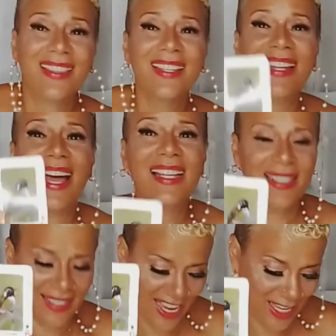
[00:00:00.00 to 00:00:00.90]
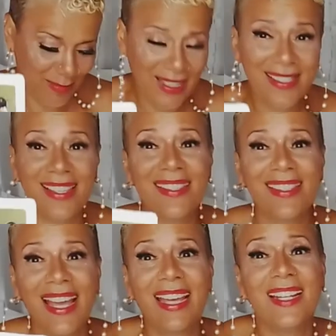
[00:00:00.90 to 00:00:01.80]
The Nine of Diamonds is
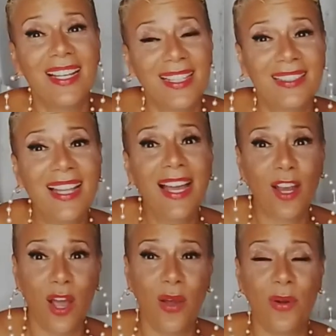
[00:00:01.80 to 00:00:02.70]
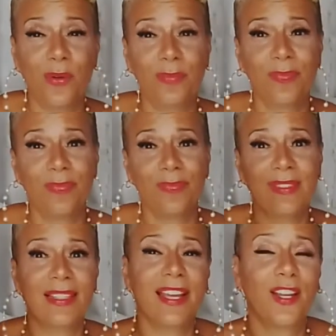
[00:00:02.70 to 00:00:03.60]
saying, let go
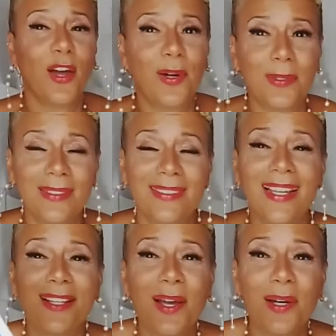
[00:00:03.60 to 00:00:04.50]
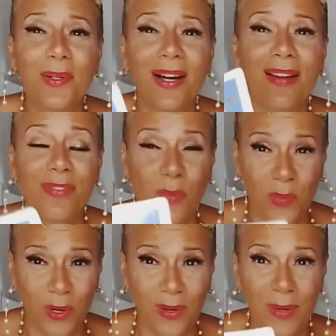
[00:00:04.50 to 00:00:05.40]
of the
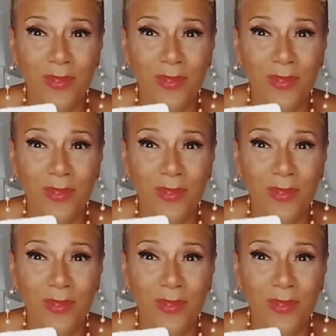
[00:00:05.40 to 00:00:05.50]
worry.